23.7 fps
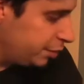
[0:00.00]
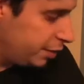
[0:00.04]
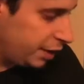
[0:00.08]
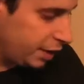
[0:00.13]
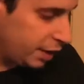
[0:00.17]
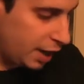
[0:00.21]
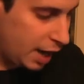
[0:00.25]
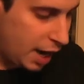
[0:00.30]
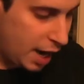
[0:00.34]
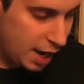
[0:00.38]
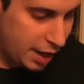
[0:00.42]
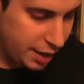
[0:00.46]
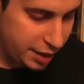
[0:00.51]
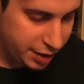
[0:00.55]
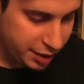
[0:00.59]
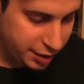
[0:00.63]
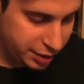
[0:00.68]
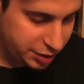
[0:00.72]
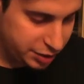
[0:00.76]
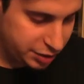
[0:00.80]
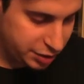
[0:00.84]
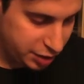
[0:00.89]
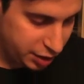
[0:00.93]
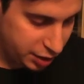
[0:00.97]
one I got
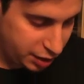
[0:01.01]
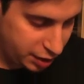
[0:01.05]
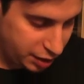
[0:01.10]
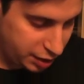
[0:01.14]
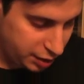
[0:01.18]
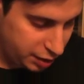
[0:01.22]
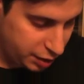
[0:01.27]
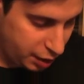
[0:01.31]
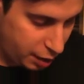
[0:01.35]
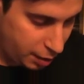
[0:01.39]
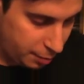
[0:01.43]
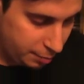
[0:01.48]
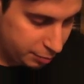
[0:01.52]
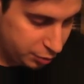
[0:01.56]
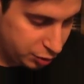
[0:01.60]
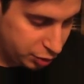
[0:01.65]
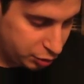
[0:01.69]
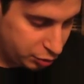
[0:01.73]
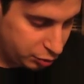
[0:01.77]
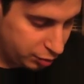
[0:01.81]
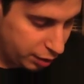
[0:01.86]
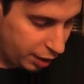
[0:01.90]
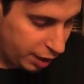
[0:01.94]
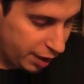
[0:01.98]
is on
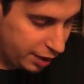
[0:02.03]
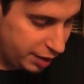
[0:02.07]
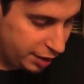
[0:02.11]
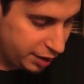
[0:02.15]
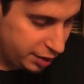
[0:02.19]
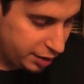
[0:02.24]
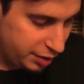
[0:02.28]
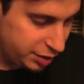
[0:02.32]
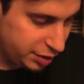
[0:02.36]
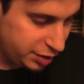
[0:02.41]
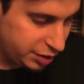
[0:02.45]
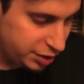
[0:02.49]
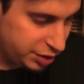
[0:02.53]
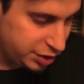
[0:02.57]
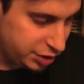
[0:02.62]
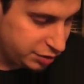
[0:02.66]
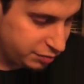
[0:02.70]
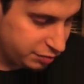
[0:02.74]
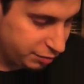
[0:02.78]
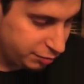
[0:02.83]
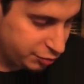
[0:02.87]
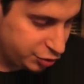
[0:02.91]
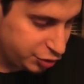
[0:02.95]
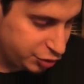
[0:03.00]
Blu-ray, and this is from